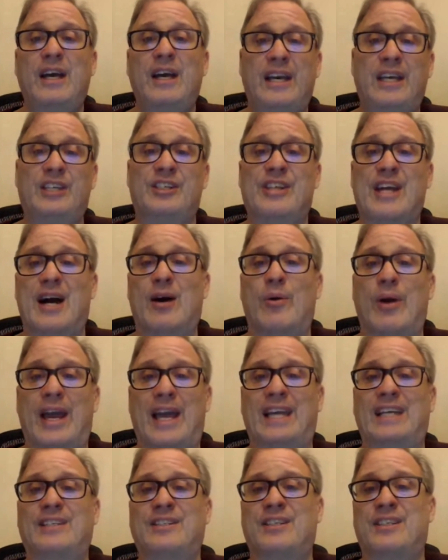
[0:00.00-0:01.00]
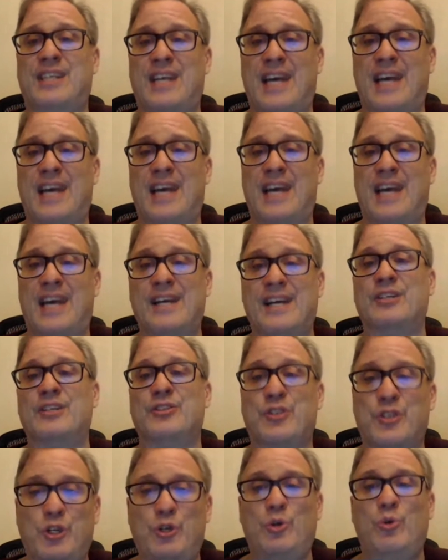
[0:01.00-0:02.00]
He's now
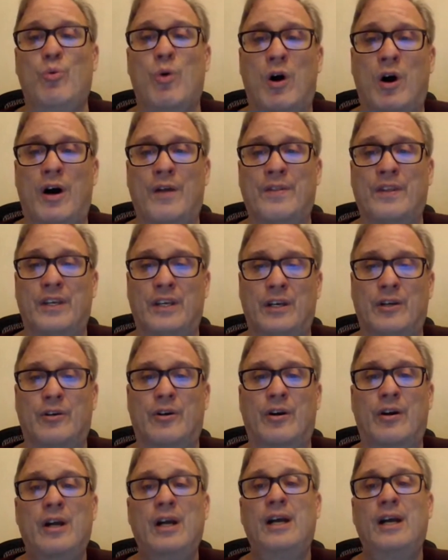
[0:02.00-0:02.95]
8-10-2 on the year